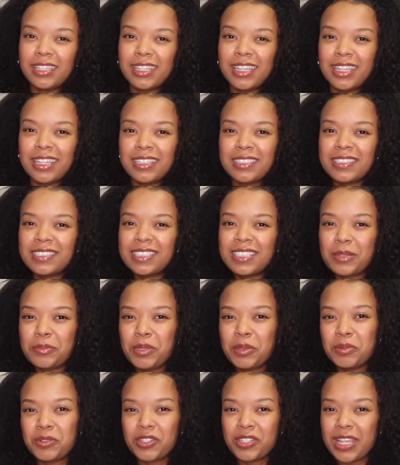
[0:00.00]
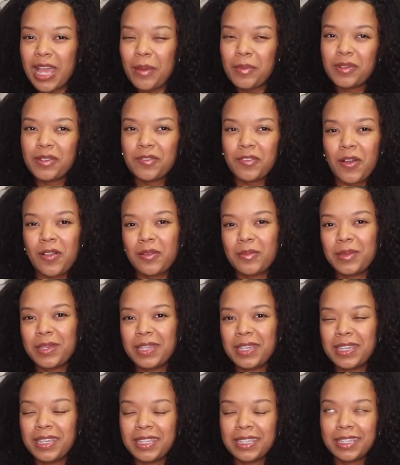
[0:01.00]
like some people just happen to follow
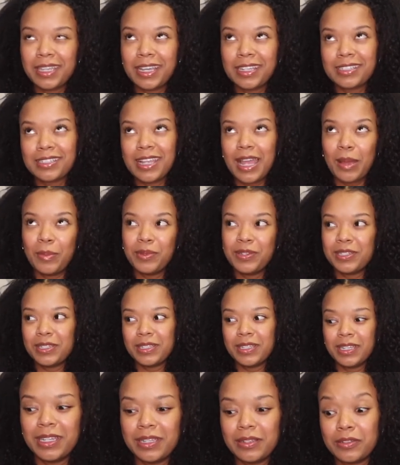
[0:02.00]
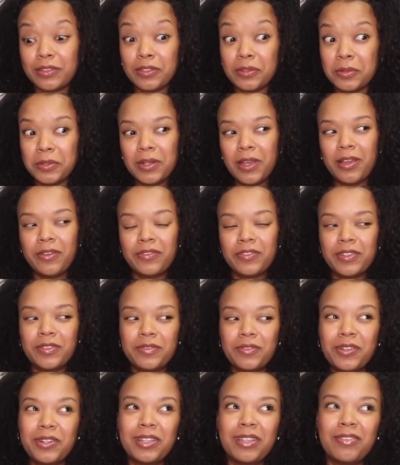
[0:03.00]
me and like I just happen to like do it
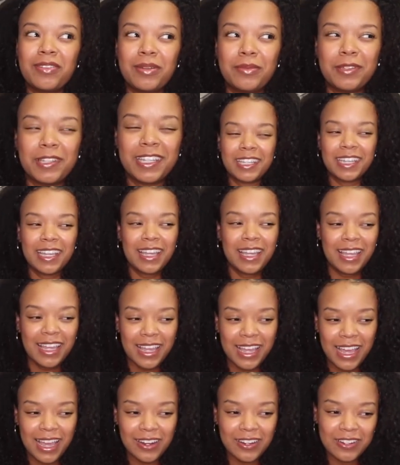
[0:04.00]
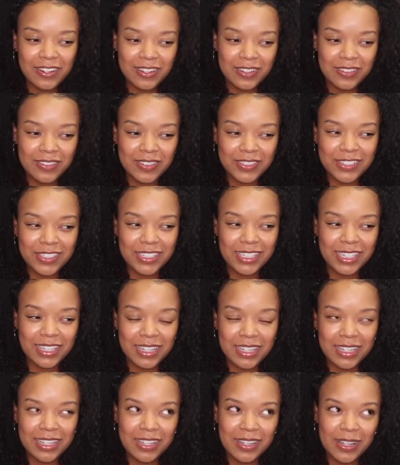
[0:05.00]
often for a living, but like, I don't know, it's just
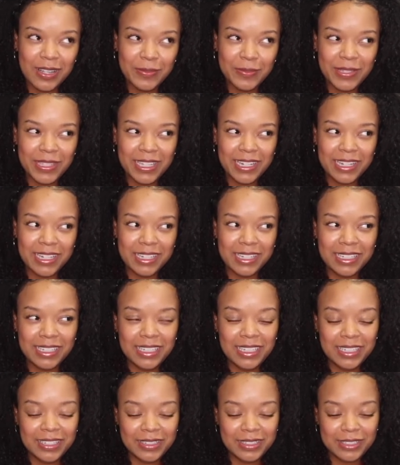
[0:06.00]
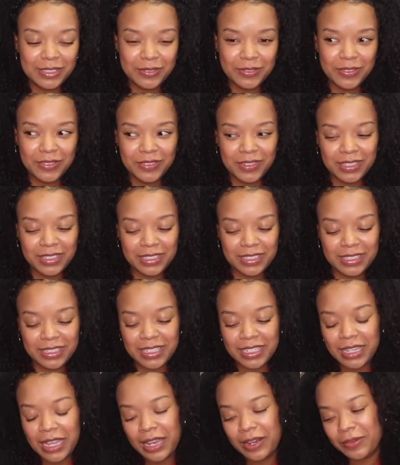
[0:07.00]
like a hobby that I like do for fun because
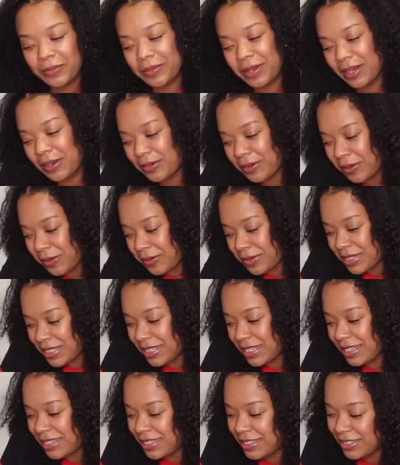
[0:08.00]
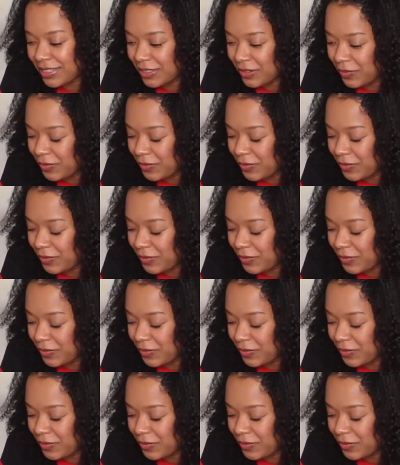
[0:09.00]
like, I don't, I don't know, it's like just